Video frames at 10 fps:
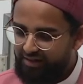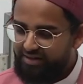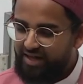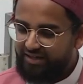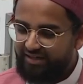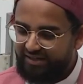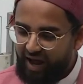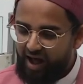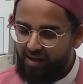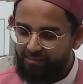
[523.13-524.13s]
they
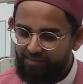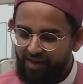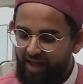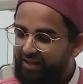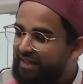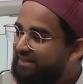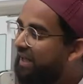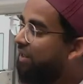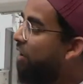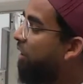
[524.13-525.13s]
stop and they
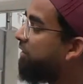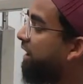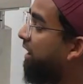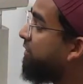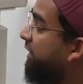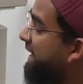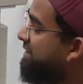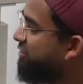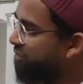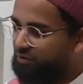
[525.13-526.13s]
tell all the other
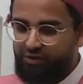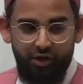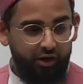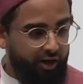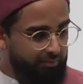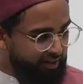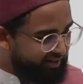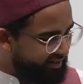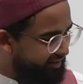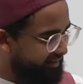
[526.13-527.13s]
angels, Come
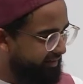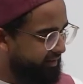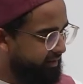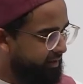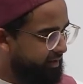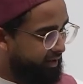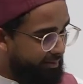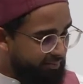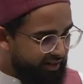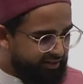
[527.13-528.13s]
listen,
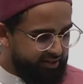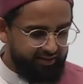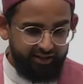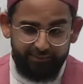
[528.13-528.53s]
come listen.